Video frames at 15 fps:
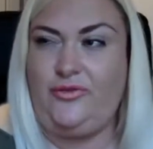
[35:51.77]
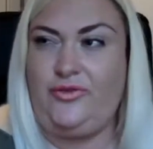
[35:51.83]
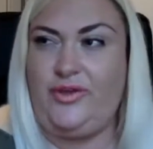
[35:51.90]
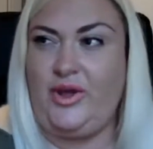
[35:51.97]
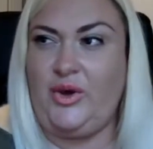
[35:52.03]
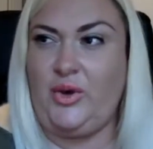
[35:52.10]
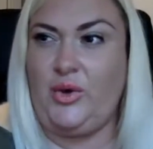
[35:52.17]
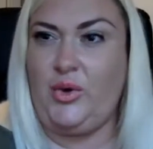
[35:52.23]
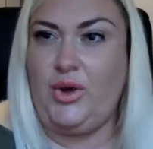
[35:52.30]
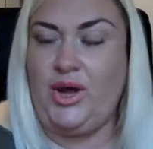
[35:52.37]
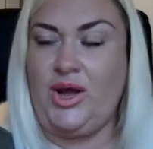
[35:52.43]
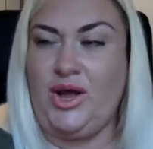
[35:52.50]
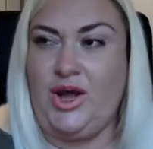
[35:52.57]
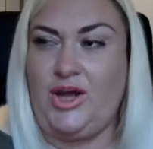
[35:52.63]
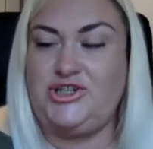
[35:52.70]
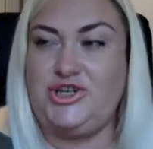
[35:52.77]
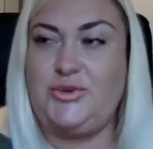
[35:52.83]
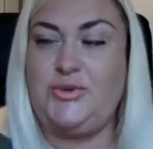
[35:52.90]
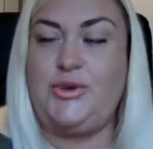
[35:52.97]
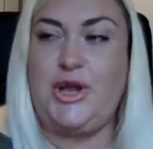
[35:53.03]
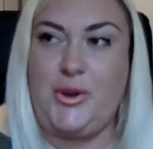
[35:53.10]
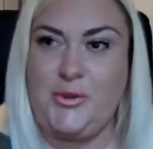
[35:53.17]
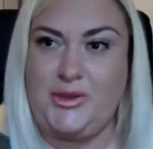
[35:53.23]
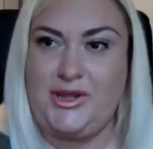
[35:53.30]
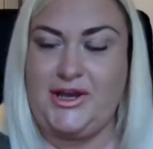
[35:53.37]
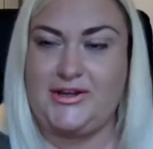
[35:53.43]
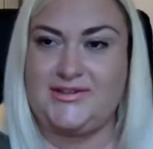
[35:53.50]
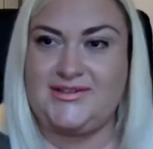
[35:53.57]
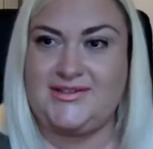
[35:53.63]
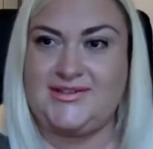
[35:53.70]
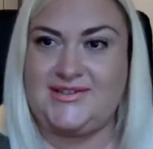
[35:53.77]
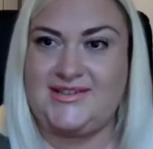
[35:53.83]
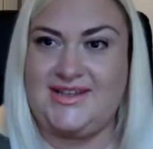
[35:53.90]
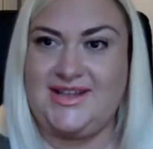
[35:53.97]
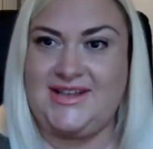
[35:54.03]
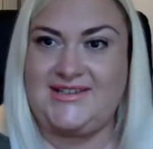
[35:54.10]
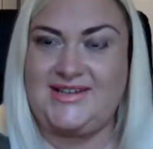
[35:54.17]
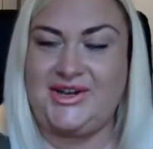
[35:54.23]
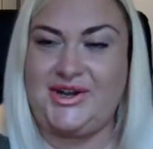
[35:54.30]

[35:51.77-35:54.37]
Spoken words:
feel I do know the answer to this,